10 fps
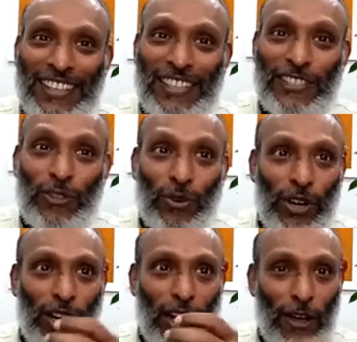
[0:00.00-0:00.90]
So
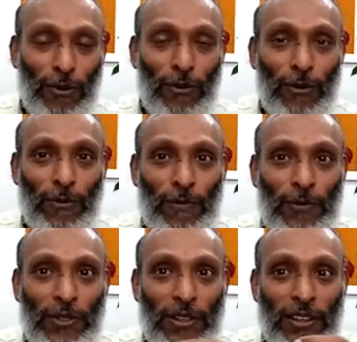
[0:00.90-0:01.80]
now
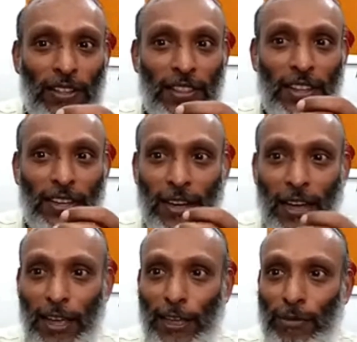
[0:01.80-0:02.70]
the
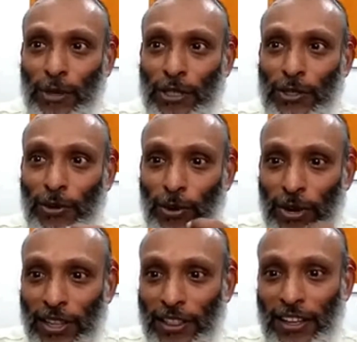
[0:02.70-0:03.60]
time is to
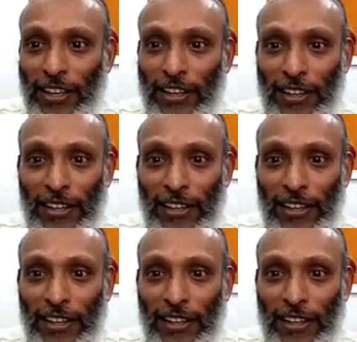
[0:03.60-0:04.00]
rethink